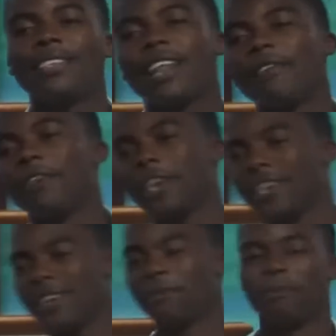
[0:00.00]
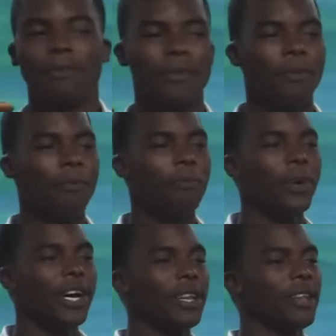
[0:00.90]
it's not her.
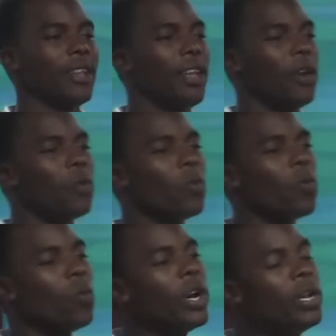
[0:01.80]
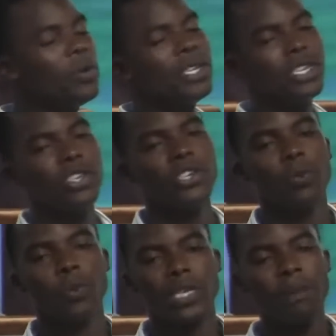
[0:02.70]
But what he
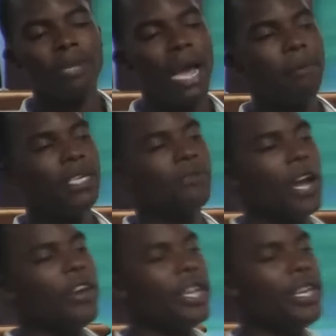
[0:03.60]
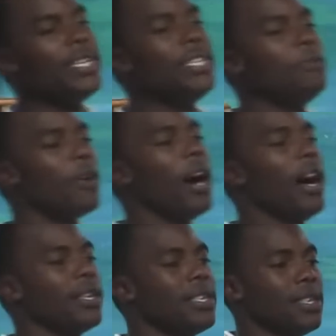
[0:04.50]
was, sometimes it's very easy for
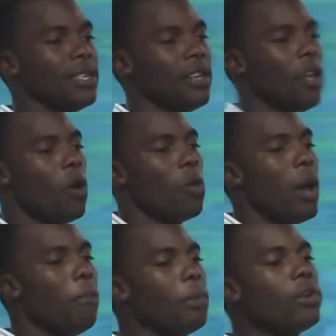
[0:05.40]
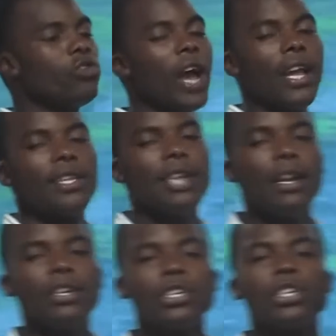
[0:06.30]
us. When people try to
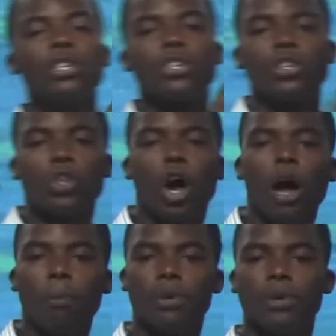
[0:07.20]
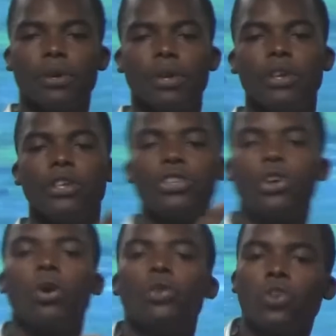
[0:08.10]
tell us stop,
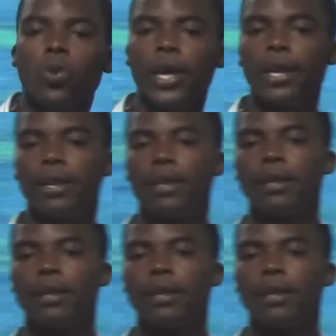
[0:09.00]
don't do it.